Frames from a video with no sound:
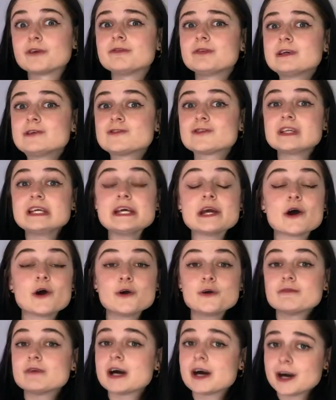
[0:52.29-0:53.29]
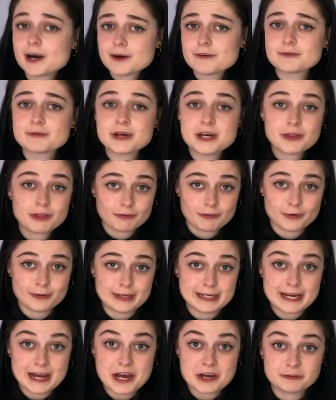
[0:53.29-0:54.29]
officially over halfway through
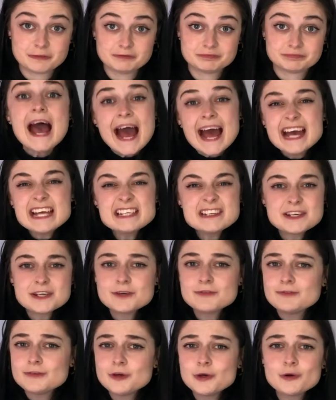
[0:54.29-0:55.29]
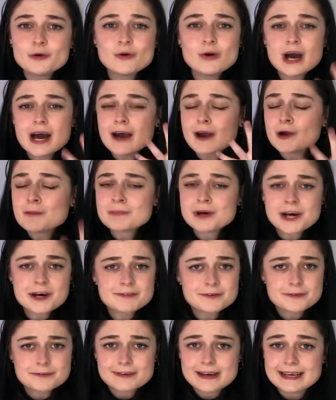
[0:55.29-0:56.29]
it now. And if you are a
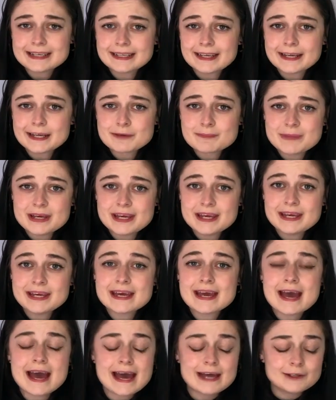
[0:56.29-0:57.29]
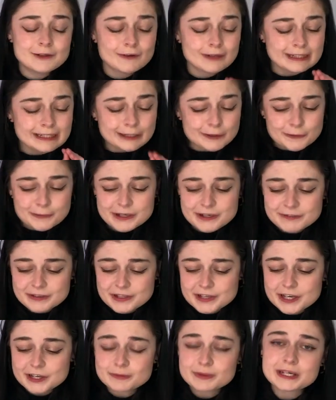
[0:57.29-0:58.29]
Marvel fan like me and you're a little bit of a
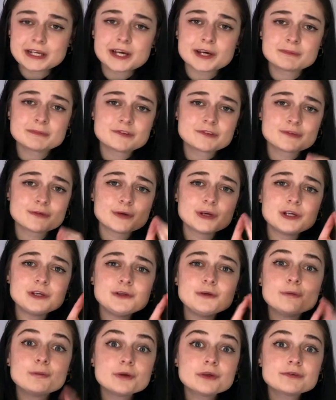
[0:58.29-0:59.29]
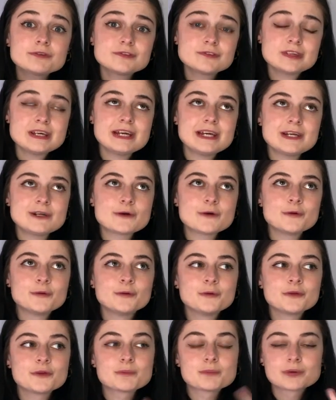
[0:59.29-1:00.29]
nerd when it comes to it, you would have seen
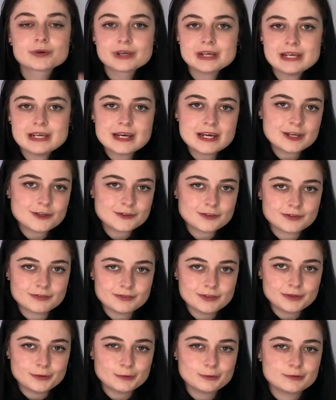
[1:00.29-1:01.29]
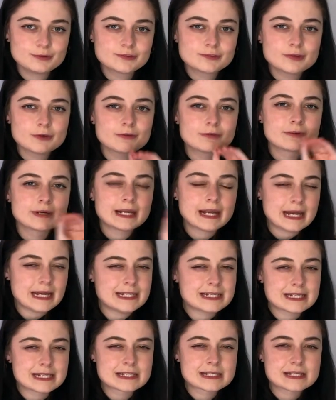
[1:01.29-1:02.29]
all the pre-interviews
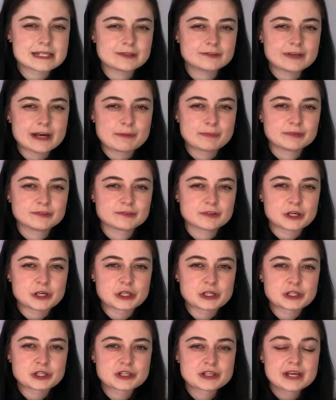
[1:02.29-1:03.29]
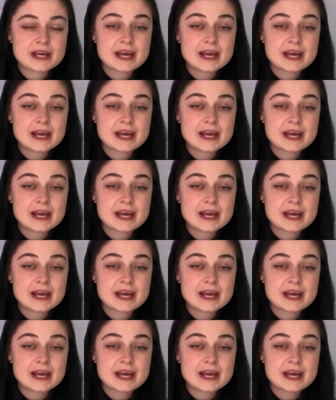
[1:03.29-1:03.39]
relating to this episode,